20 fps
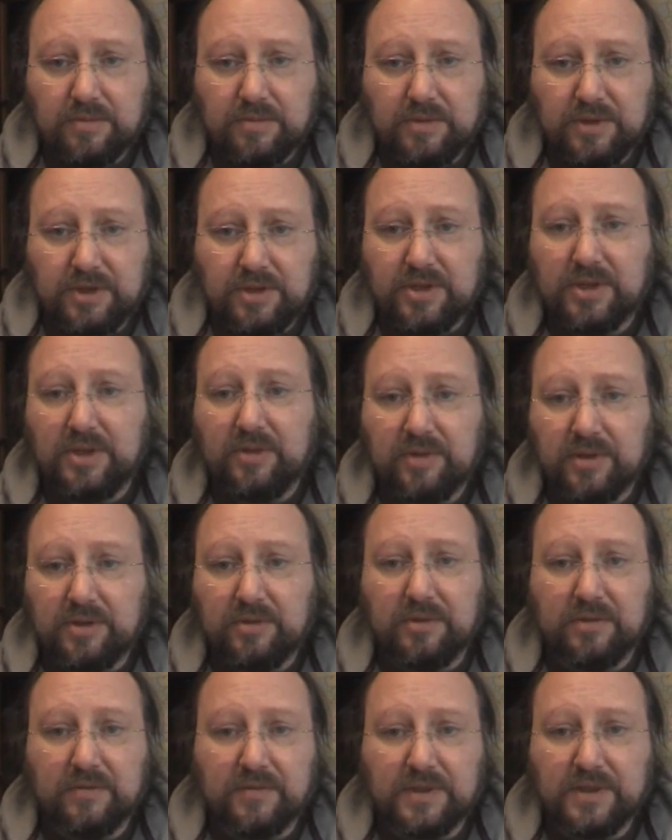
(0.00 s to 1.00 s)
initially we're
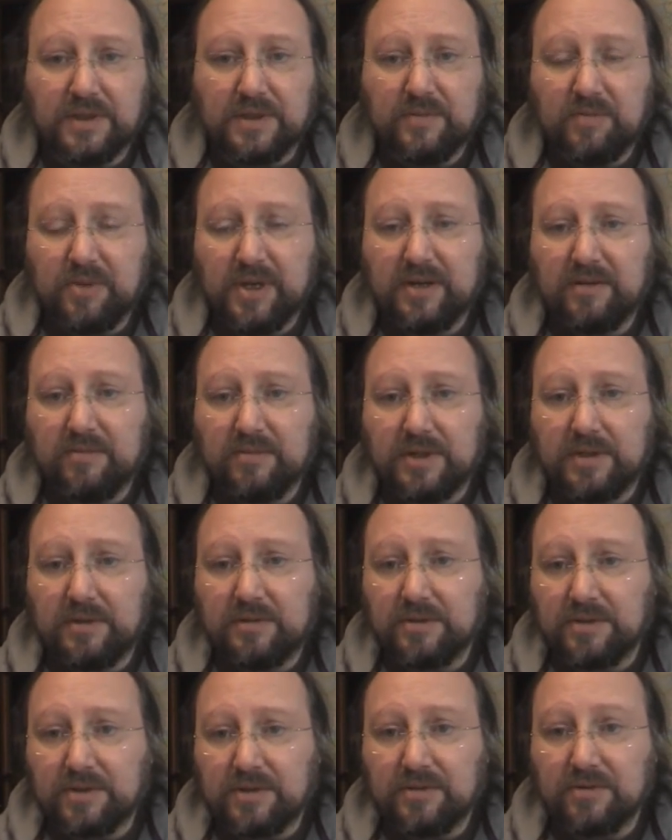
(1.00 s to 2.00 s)
doing this experiment
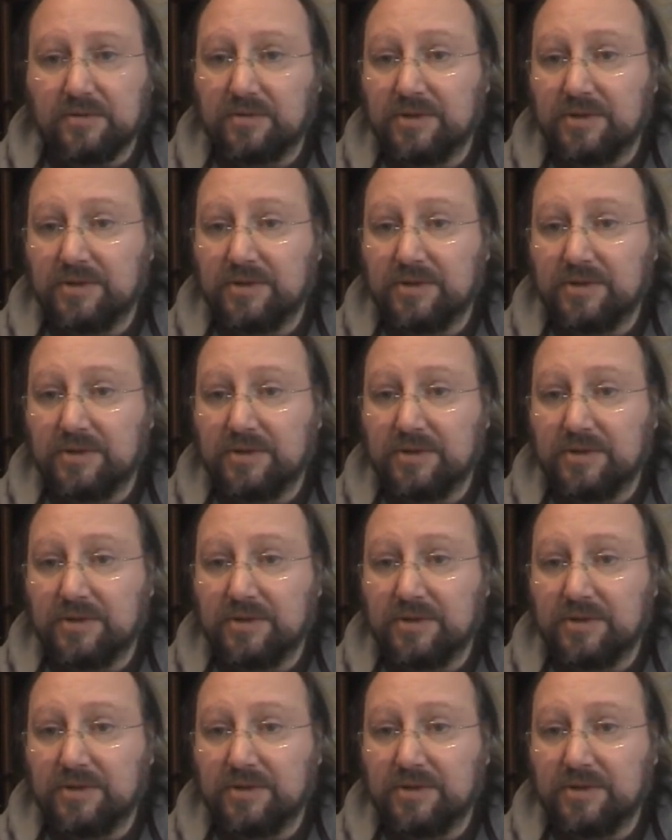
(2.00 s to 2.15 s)
just to